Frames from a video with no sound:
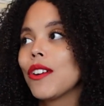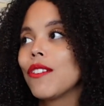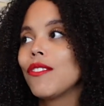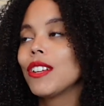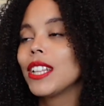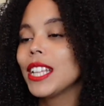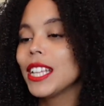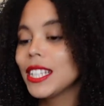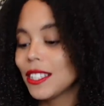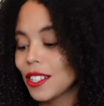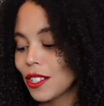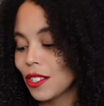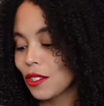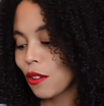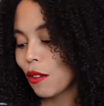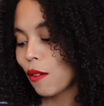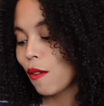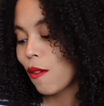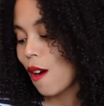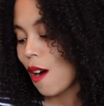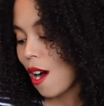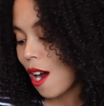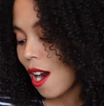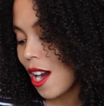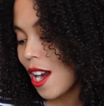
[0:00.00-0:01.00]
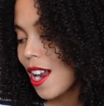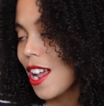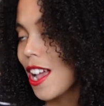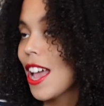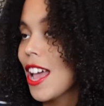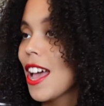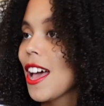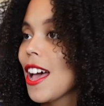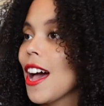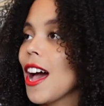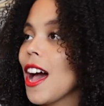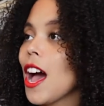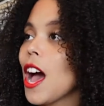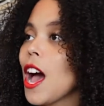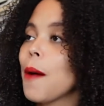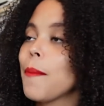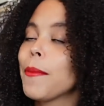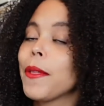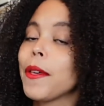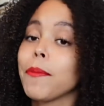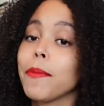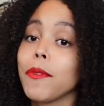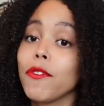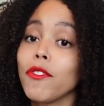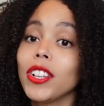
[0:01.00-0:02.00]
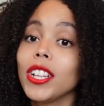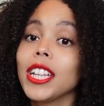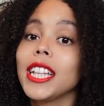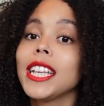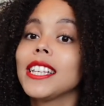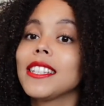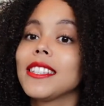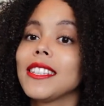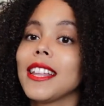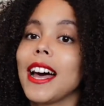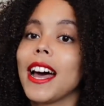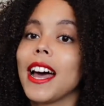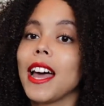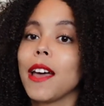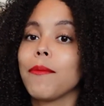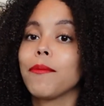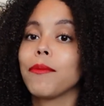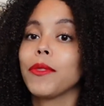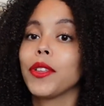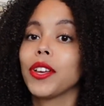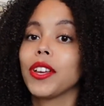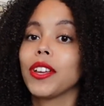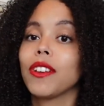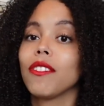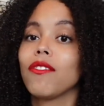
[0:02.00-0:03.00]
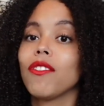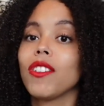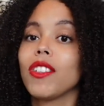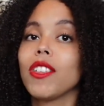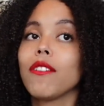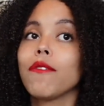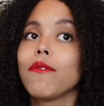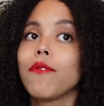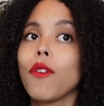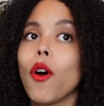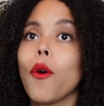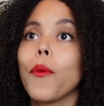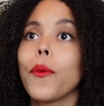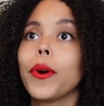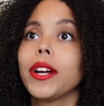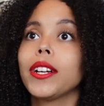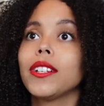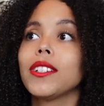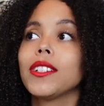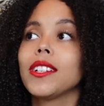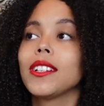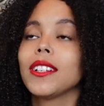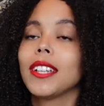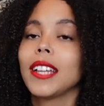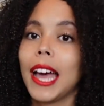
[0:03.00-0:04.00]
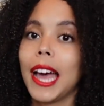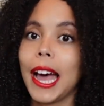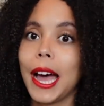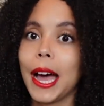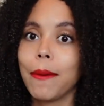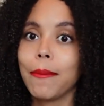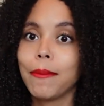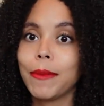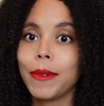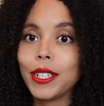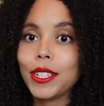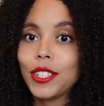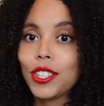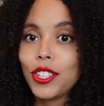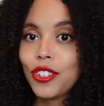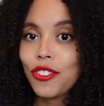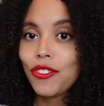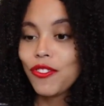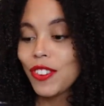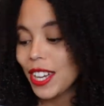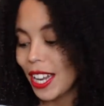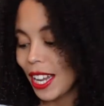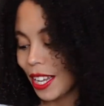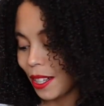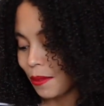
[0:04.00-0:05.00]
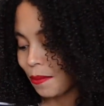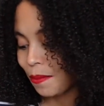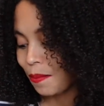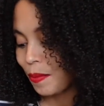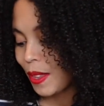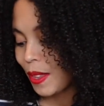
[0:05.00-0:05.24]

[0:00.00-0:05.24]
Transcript: releases so far um, that have been released that I am looking really forward um, to reading.